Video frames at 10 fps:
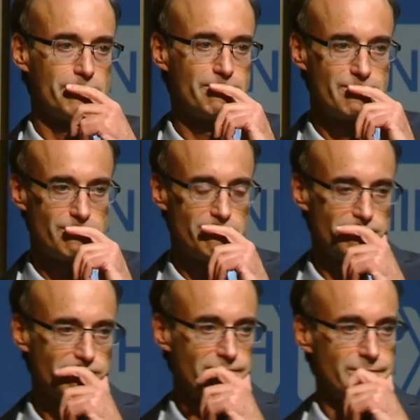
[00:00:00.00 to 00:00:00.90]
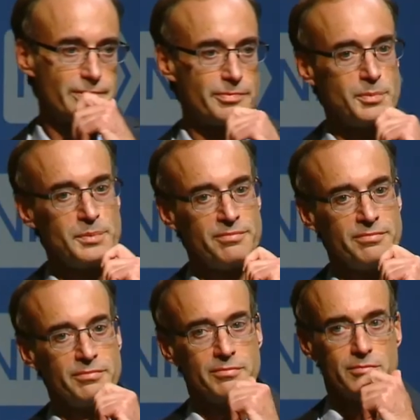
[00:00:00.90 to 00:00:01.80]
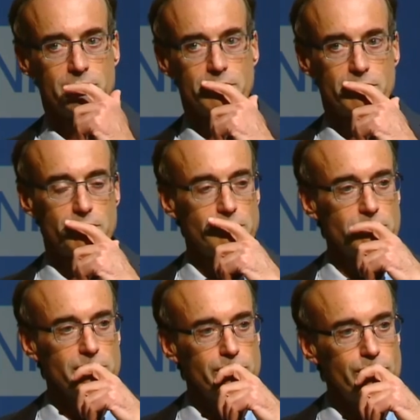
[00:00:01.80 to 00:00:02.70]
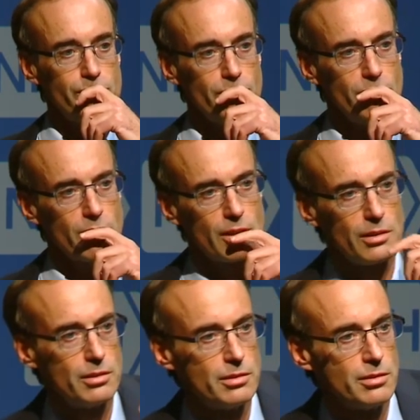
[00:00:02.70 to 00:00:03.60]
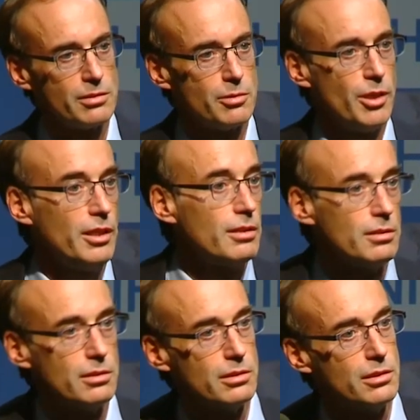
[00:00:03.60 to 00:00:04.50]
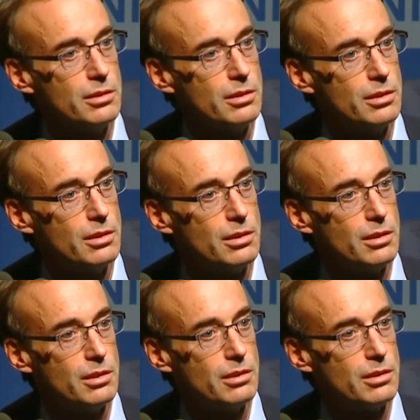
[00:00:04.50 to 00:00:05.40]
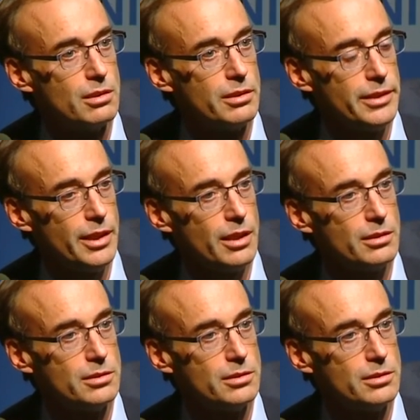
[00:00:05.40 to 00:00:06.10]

Really quick, what do those CTT do, do you think? What? Those C terminal tails on the uh, yeah.